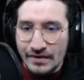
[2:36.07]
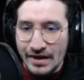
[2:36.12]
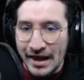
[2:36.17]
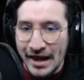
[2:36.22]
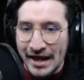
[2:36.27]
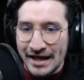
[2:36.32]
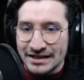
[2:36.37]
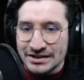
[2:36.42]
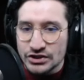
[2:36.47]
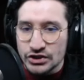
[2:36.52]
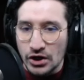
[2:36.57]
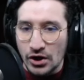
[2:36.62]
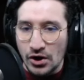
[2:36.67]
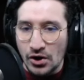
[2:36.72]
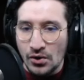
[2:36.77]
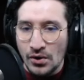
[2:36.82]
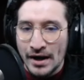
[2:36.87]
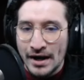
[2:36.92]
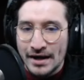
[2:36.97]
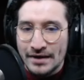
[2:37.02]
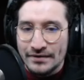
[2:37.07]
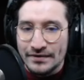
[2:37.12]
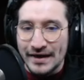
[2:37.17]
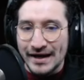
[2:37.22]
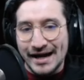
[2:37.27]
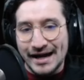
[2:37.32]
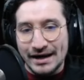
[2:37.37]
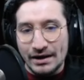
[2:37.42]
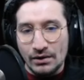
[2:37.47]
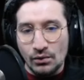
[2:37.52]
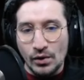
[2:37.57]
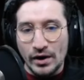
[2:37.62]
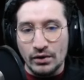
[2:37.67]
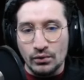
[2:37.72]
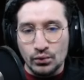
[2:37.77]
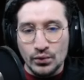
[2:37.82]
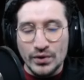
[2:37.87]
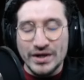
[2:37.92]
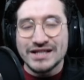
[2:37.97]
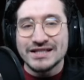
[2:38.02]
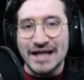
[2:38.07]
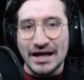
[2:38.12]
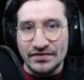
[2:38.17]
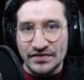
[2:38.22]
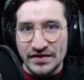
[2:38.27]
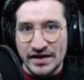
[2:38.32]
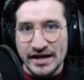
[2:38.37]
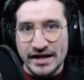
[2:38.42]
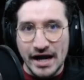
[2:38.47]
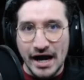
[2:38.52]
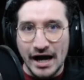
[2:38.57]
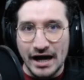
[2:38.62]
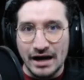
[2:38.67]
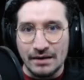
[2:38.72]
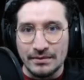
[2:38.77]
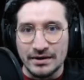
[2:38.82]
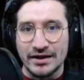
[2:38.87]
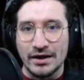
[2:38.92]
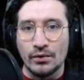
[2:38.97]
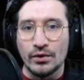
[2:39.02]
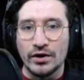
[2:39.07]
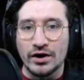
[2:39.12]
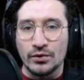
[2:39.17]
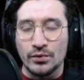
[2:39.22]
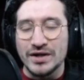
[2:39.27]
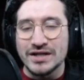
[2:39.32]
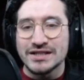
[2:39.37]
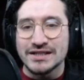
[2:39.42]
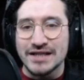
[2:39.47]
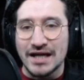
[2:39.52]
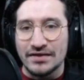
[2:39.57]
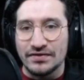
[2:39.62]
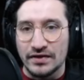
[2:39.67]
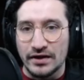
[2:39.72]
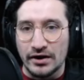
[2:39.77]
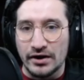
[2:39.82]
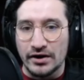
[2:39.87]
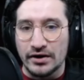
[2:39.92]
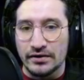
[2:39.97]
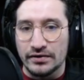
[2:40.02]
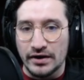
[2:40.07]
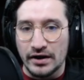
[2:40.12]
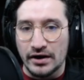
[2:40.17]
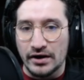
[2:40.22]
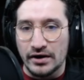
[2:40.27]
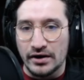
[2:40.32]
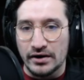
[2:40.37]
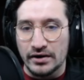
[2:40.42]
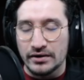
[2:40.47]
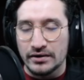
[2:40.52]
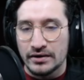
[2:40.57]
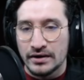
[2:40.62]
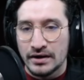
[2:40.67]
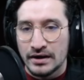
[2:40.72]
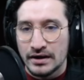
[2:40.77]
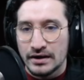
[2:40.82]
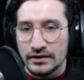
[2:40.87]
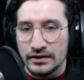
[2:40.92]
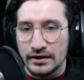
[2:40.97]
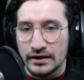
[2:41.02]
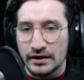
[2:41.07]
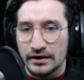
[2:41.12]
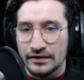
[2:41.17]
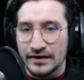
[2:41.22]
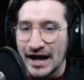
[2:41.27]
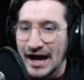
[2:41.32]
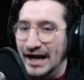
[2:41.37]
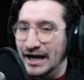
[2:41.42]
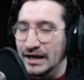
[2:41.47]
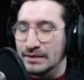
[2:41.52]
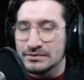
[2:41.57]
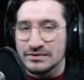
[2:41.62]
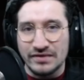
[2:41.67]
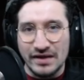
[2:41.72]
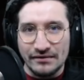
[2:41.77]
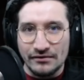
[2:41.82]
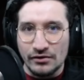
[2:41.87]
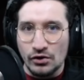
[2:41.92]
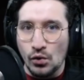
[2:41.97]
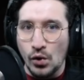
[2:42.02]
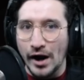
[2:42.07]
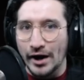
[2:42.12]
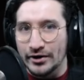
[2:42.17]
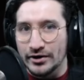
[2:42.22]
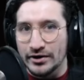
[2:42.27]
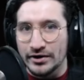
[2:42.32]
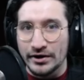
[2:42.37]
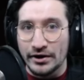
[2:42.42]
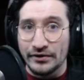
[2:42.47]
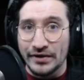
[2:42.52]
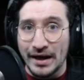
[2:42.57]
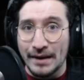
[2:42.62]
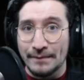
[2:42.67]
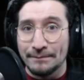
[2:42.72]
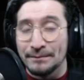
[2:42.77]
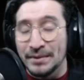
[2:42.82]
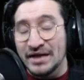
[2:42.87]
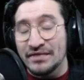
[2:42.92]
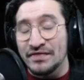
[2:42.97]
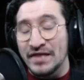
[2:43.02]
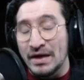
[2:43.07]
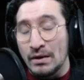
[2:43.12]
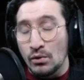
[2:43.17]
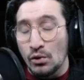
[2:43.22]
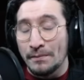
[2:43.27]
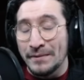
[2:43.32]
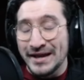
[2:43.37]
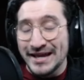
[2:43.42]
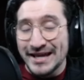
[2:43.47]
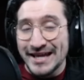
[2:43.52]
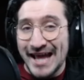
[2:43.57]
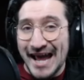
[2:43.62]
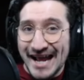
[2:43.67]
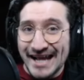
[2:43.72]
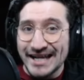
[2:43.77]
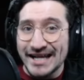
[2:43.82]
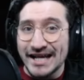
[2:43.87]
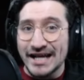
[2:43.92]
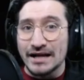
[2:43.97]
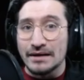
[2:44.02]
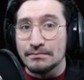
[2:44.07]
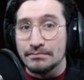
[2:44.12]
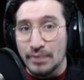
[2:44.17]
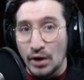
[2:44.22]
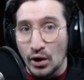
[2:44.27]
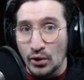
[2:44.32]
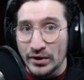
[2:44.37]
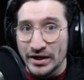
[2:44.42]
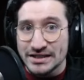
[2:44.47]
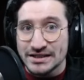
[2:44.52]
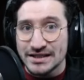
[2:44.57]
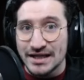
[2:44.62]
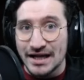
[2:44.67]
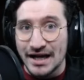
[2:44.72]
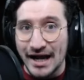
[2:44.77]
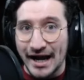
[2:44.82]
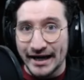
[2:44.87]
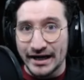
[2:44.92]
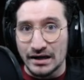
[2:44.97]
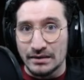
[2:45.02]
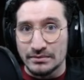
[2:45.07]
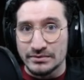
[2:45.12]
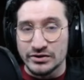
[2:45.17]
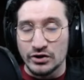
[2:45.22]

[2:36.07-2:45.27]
And so they kind of want to reset the economy. They want to reset the items that they've acquired and all that, but they will be gaining bonus items.